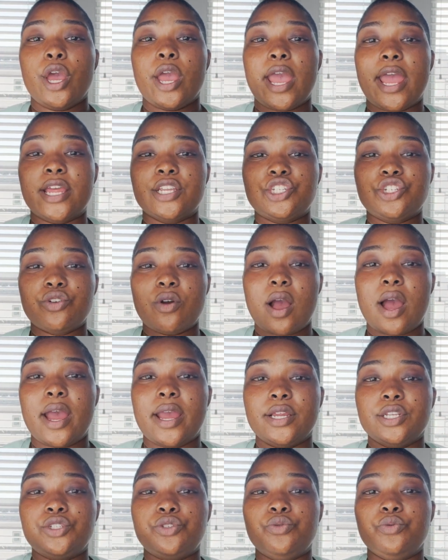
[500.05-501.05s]
and
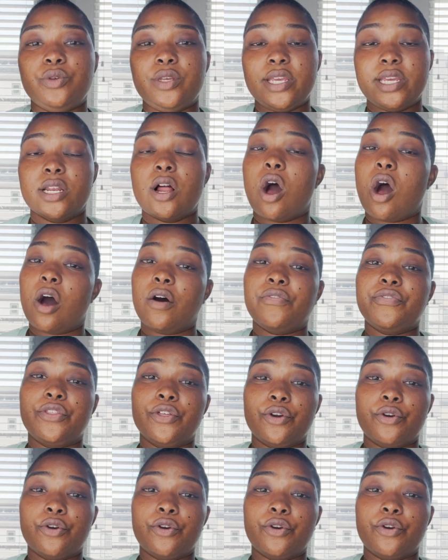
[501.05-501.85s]
trying to get off the